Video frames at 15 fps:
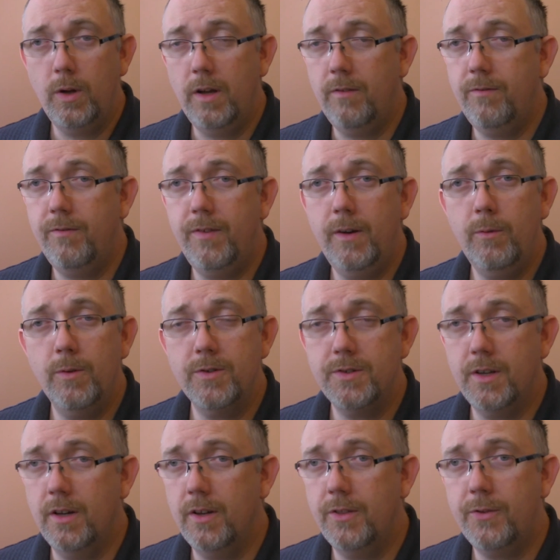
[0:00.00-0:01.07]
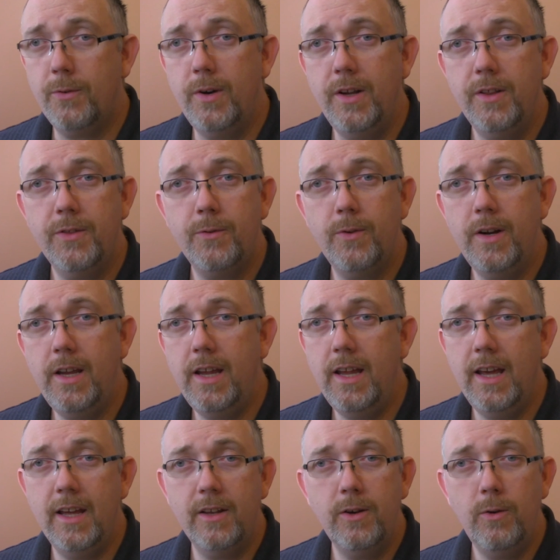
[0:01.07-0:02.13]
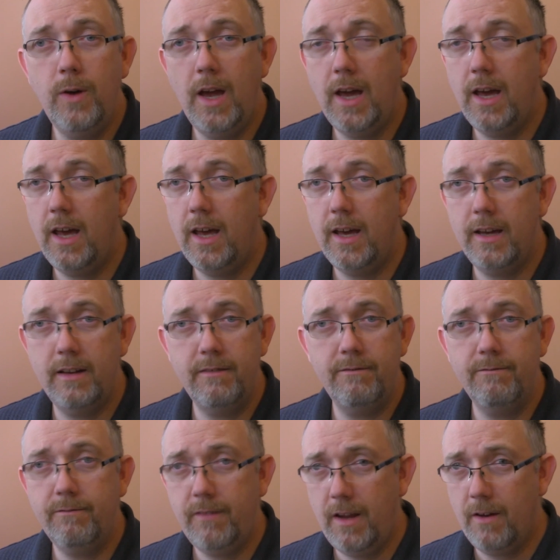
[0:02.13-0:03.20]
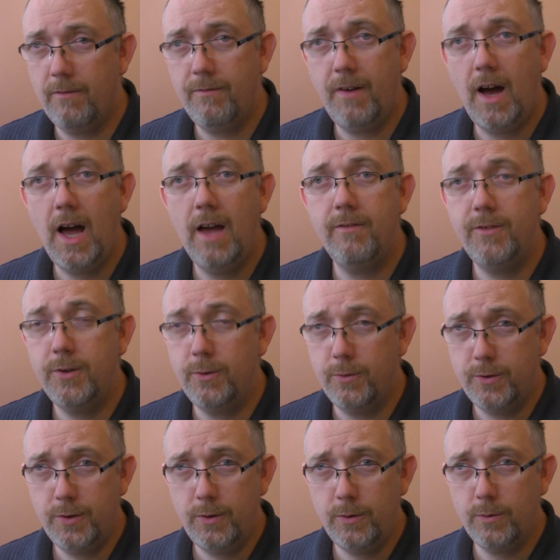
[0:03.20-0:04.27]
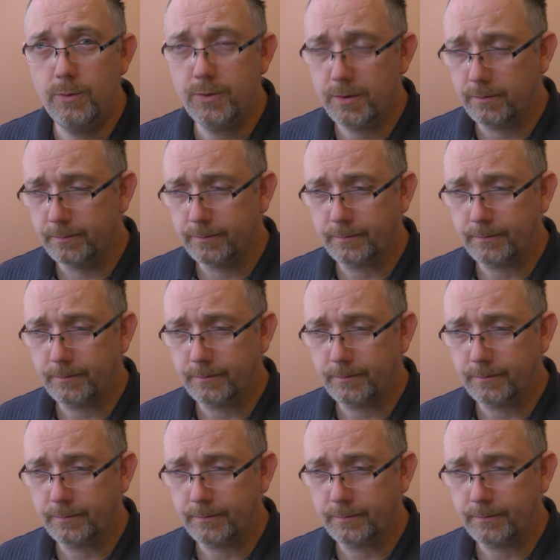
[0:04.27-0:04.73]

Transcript: if it was a 3-3 and you had 5 2-2s,